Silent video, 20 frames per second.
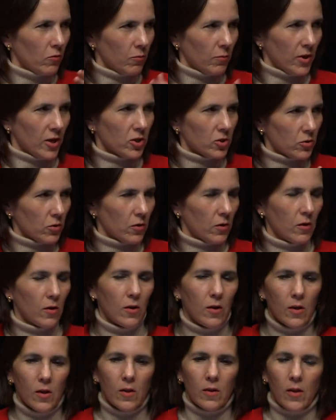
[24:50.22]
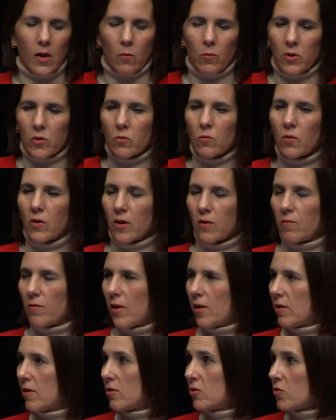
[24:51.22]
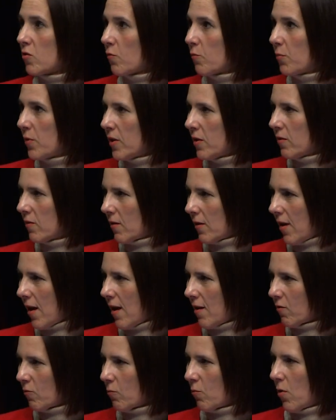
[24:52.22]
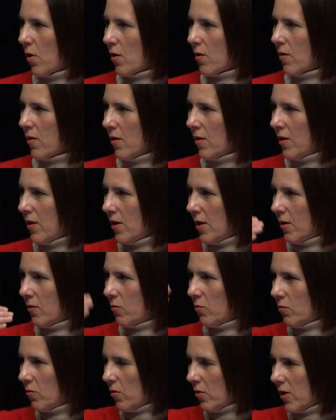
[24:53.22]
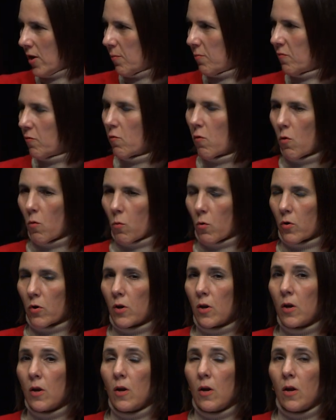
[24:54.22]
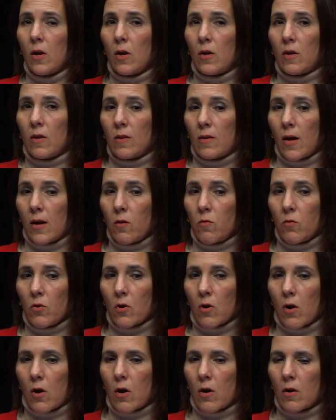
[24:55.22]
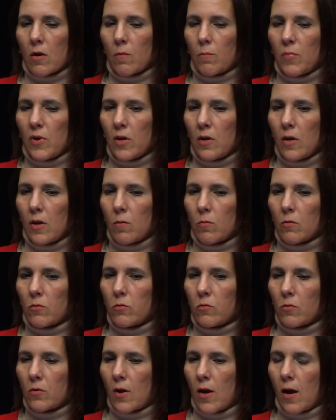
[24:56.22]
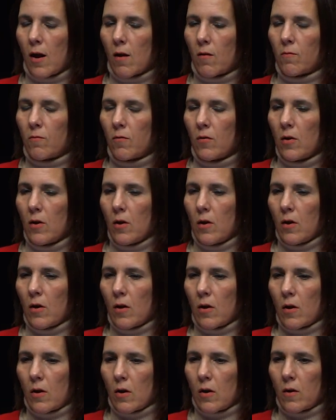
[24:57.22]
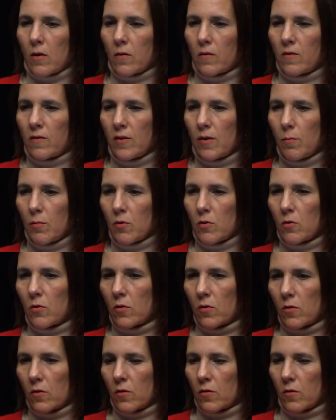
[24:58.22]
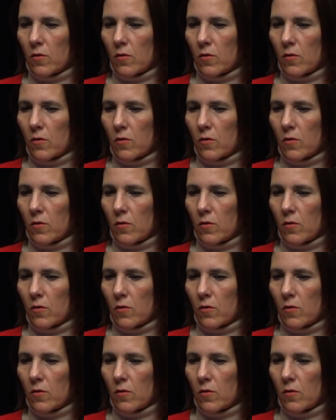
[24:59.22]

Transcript: to make sure that we took advantage of being the last one and do the leap forward. And in that regard, being able to have similar